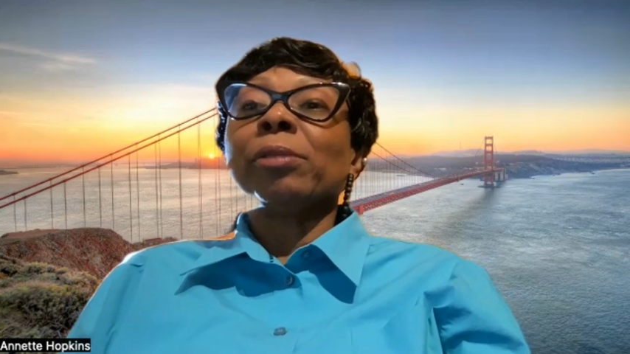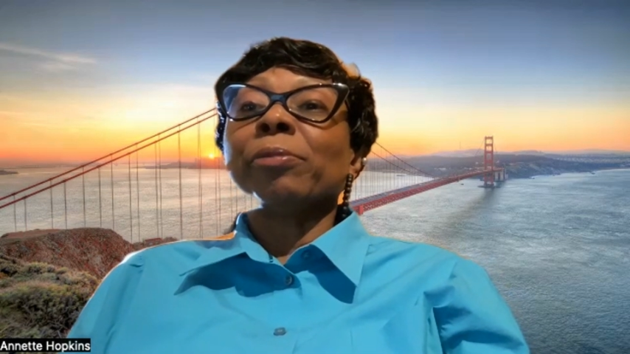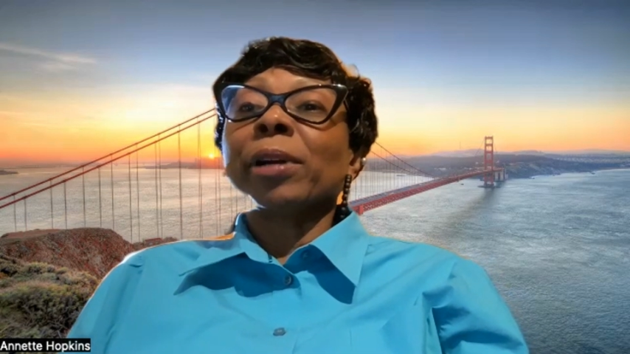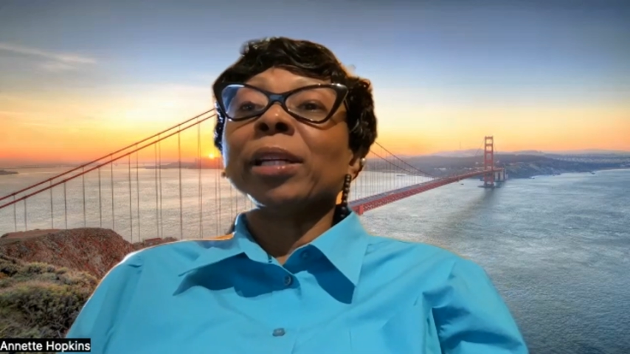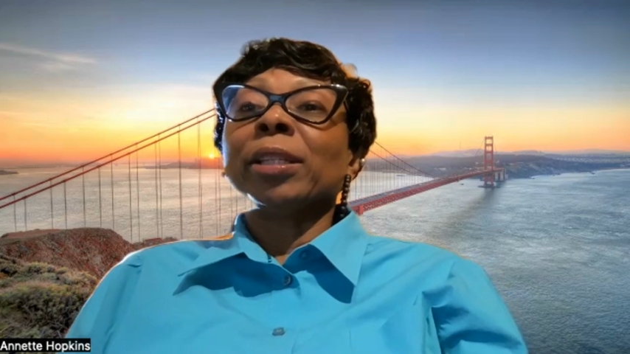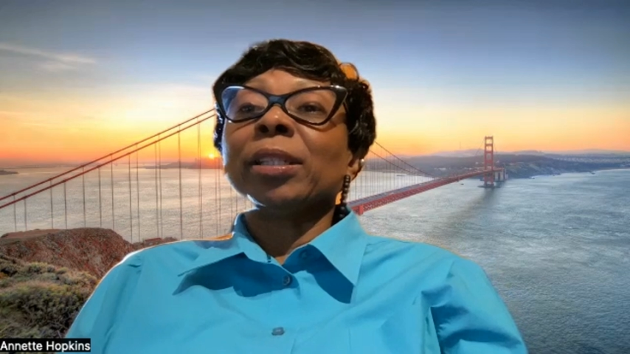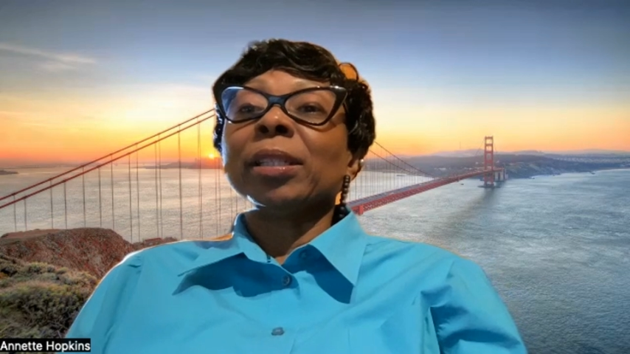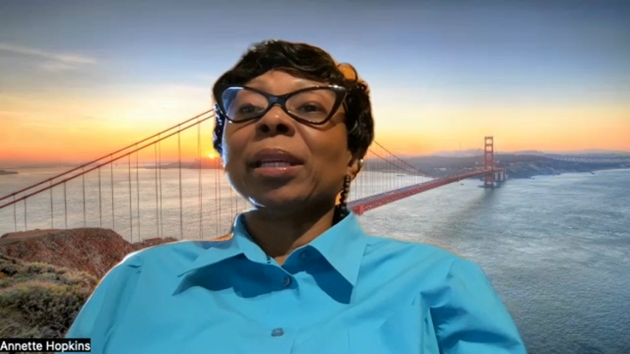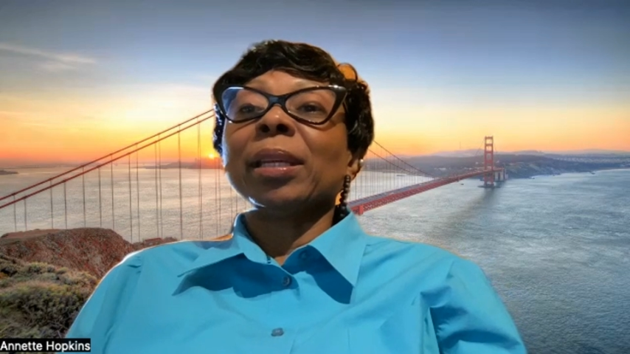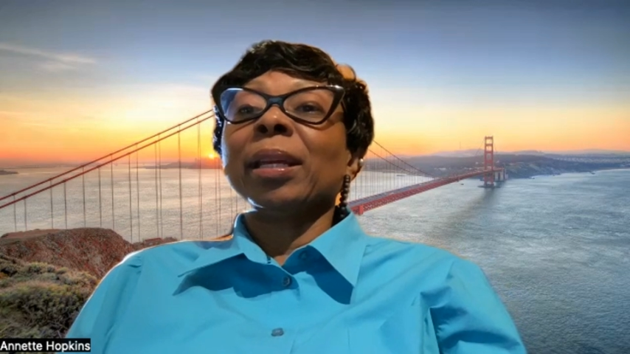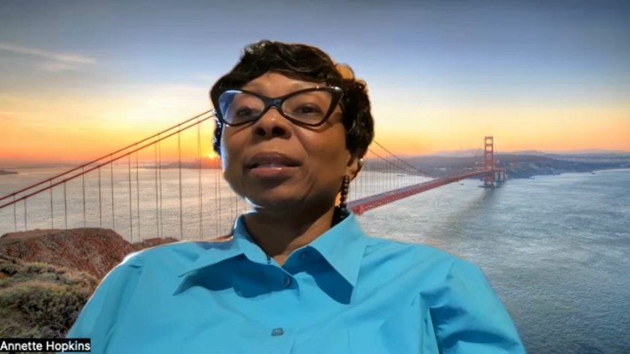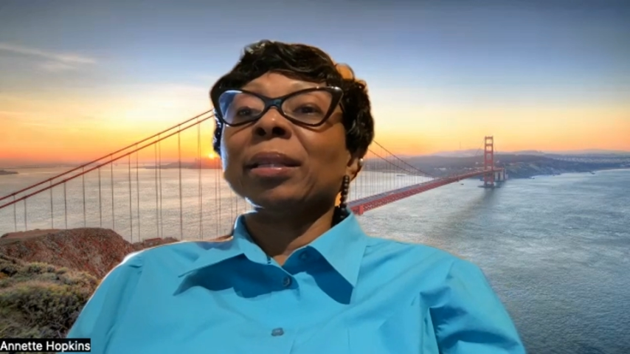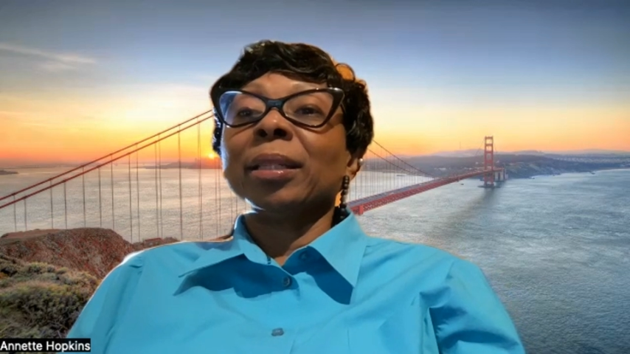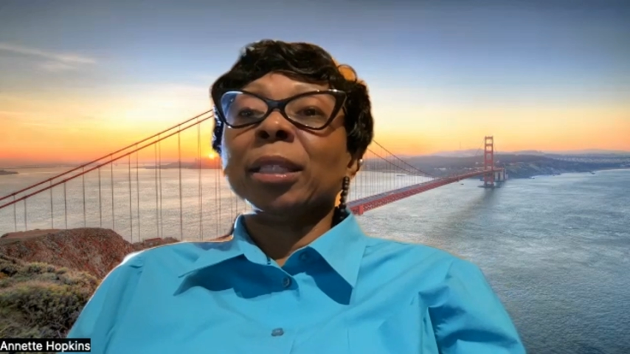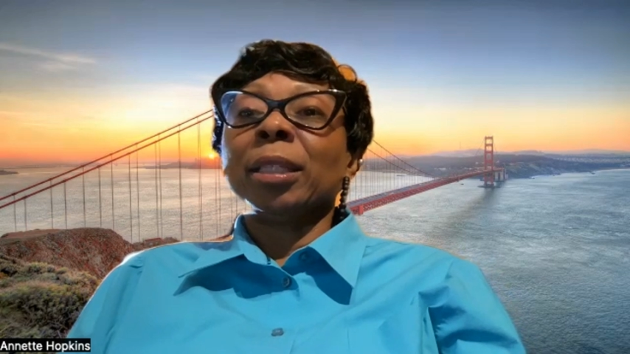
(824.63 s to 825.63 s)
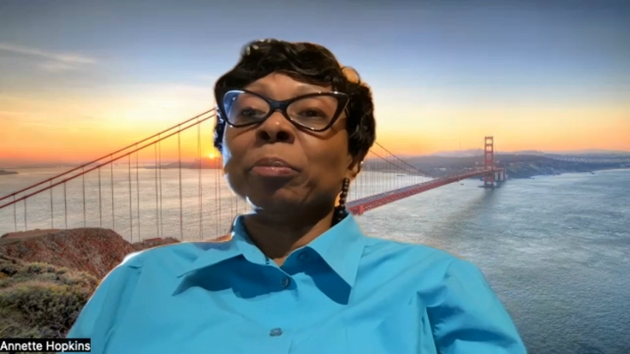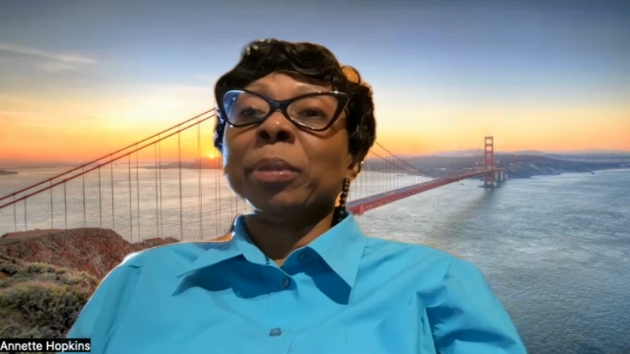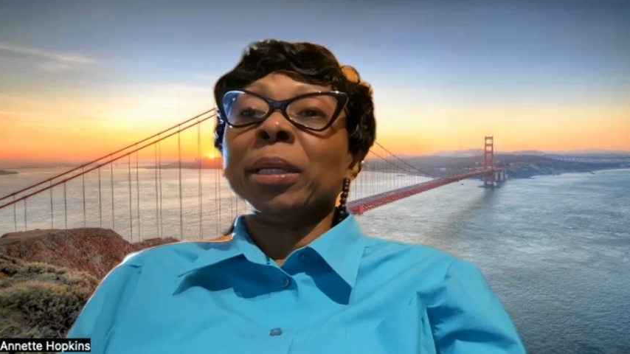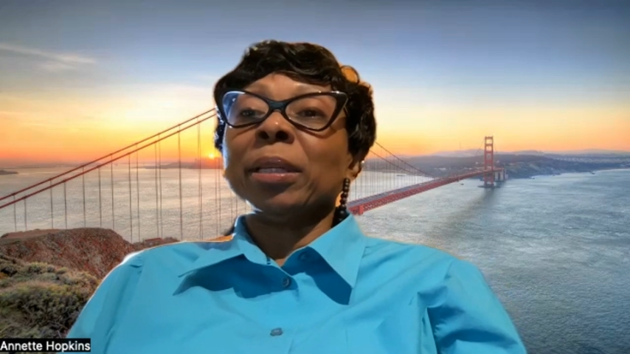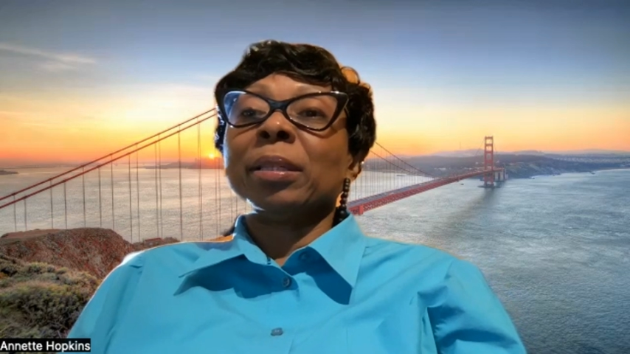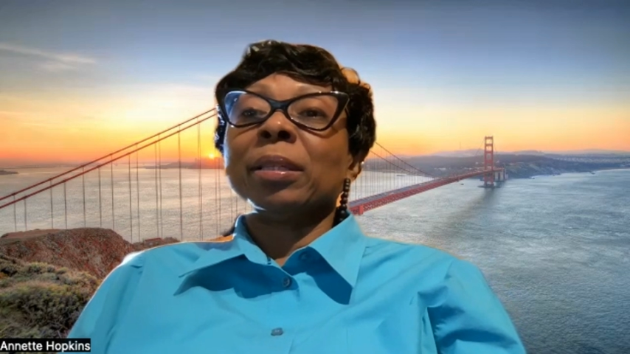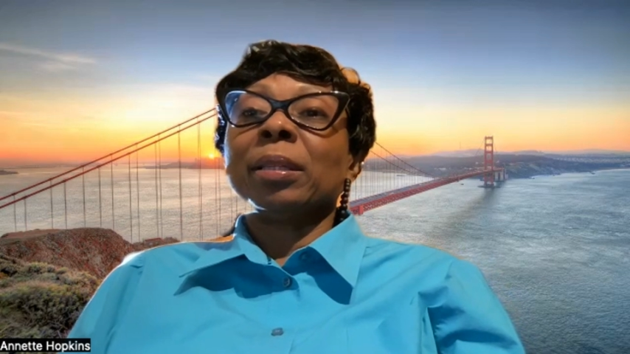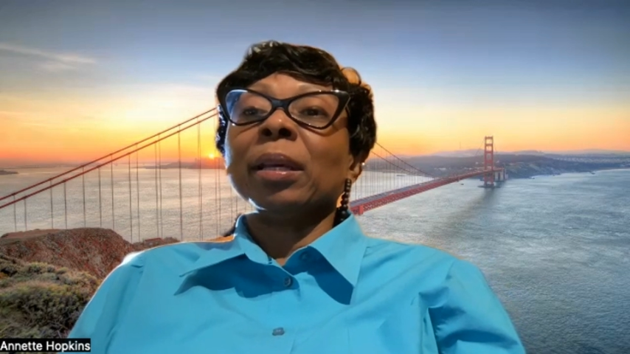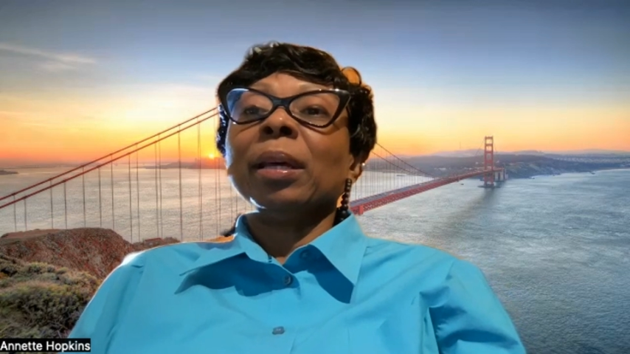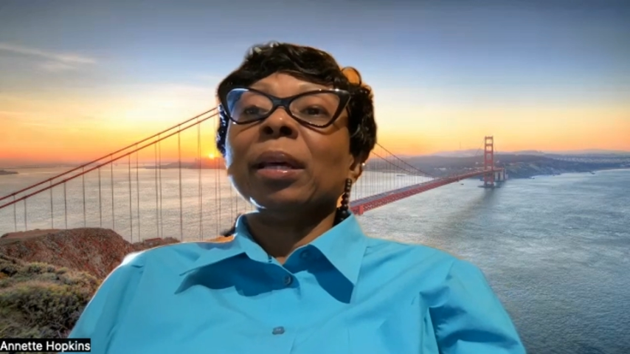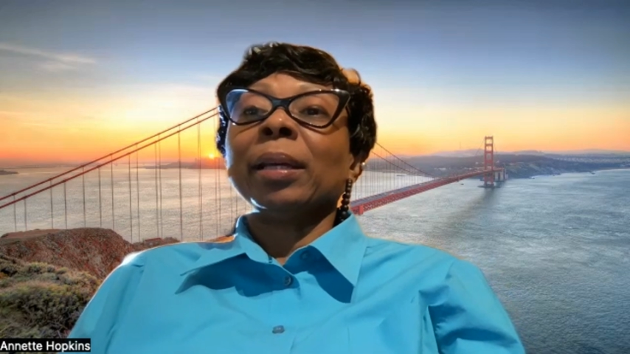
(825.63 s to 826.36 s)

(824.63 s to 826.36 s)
where I just had the spits